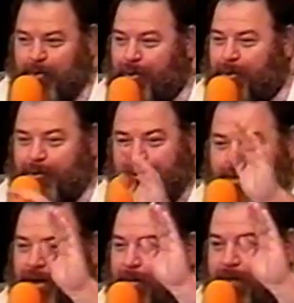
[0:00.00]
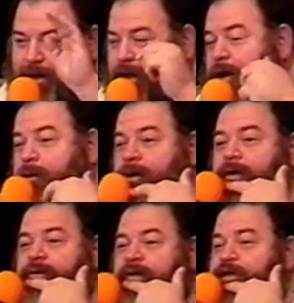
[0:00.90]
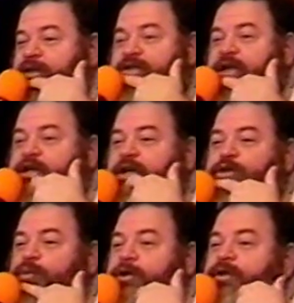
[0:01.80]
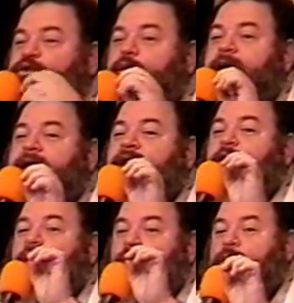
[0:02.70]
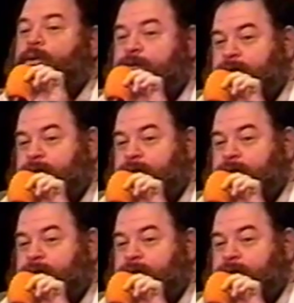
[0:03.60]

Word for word: Oh, of Yahweh. This, this teaching is worth its weight in gold.